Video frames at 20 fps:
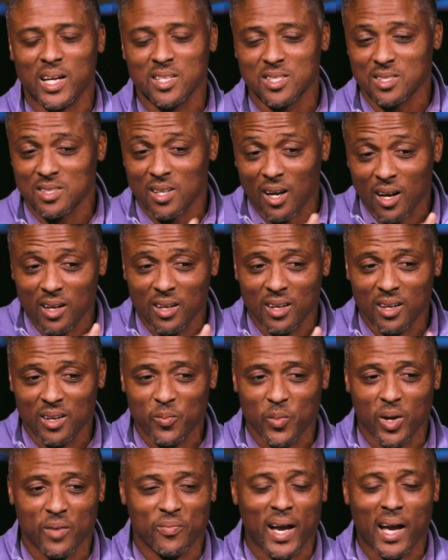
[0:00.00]
I saw
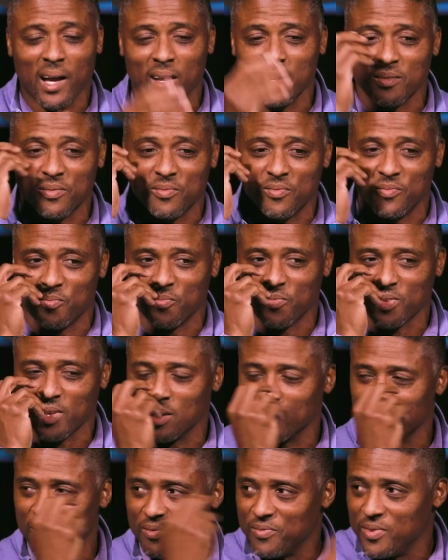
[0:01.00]
him. If I
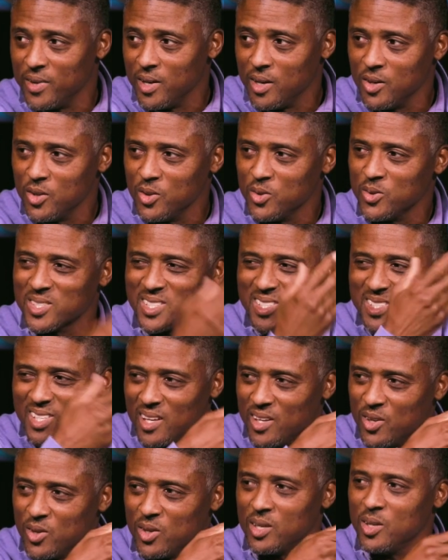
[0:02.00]
can feel you,
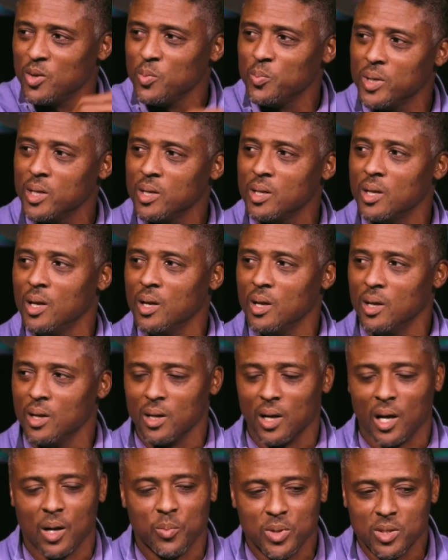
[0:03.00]
see you a little bit,
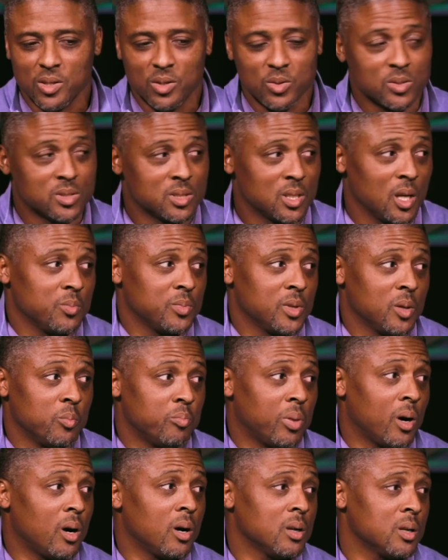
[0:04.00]
I'm going to do something to
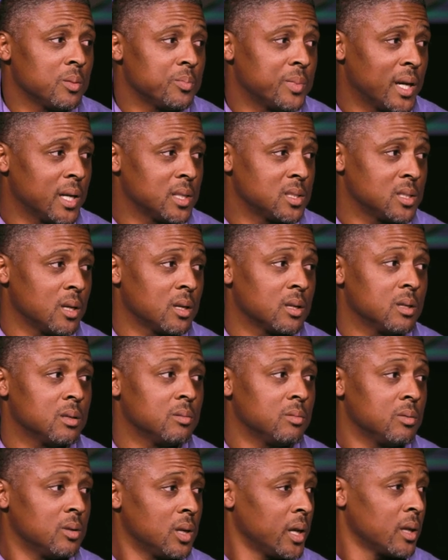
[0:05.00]
ball up, not take
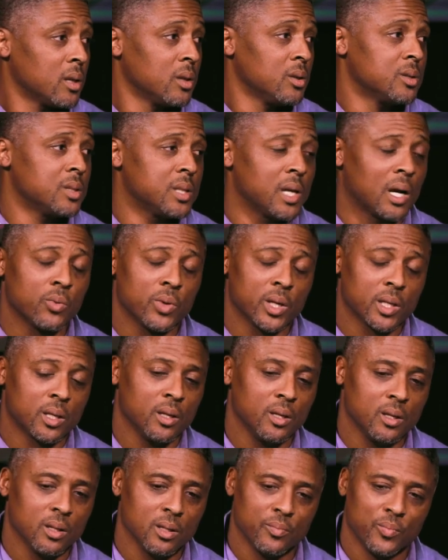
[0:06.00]
a
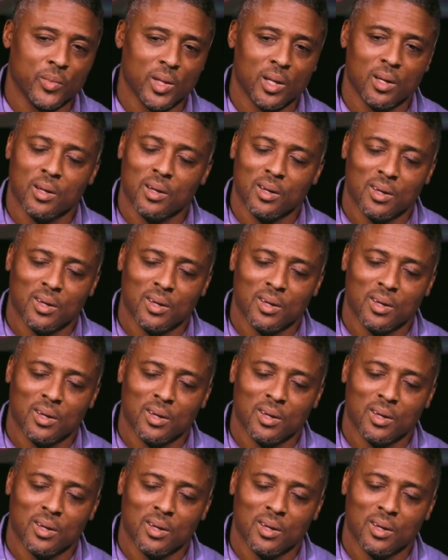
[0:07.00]
direct hit.